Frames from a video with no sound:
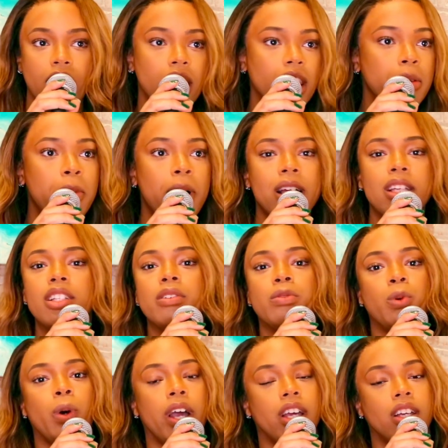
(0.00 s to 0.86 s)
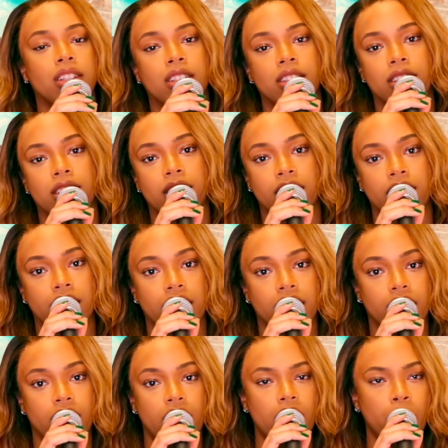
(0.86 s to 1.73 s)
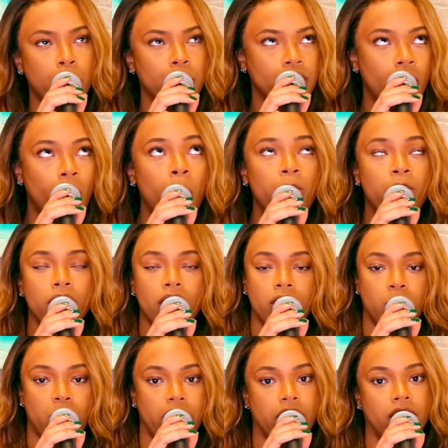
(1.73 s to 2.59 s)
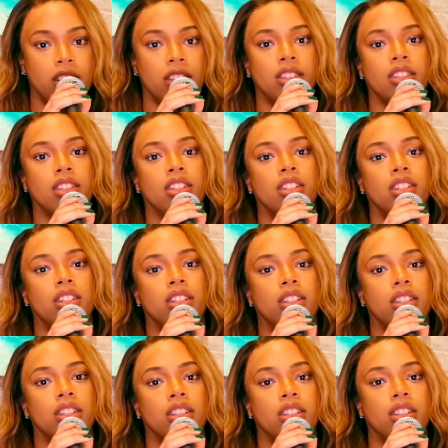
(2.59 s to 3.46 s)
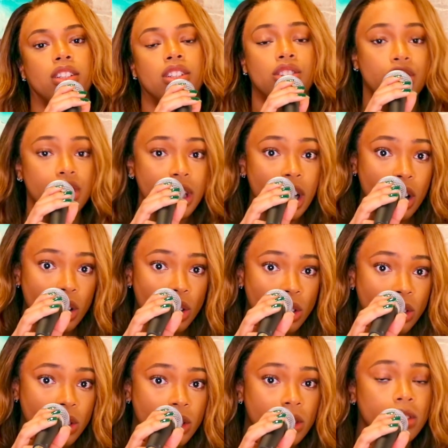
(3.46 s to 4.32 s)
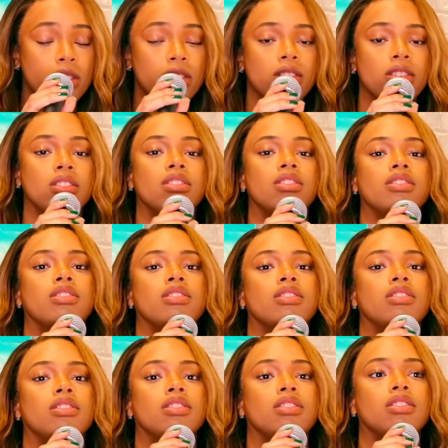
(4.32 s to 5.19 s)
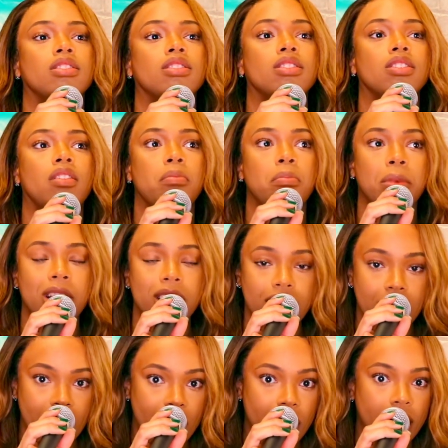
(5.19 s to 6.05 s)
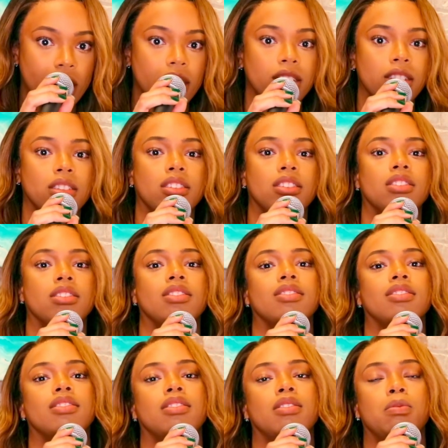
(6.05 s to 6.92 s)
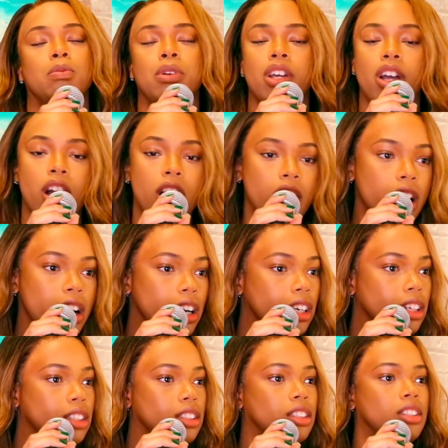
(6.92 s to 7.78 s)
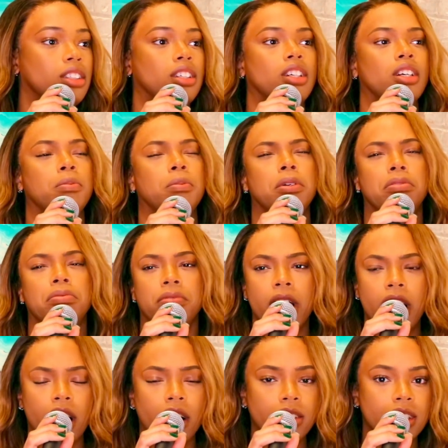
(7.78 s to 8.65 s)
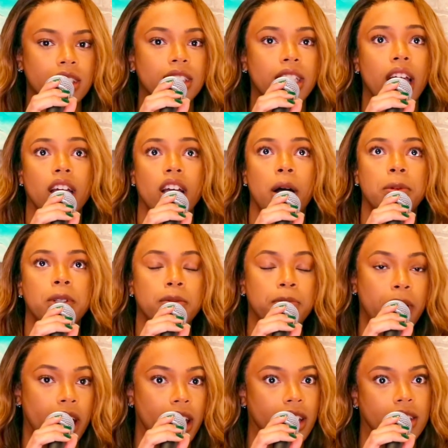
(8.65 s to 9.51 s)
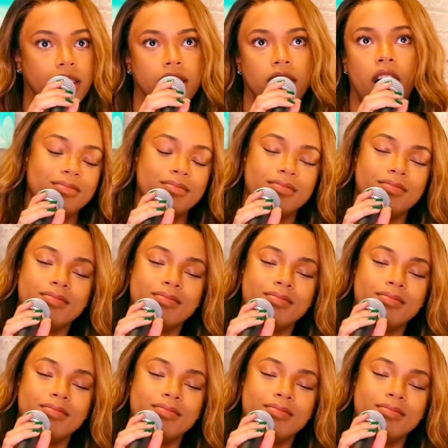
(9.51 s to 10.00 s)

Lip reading: in the best of ways, in the most hopeful of ways. So be seen, be heard, be felt, take up space.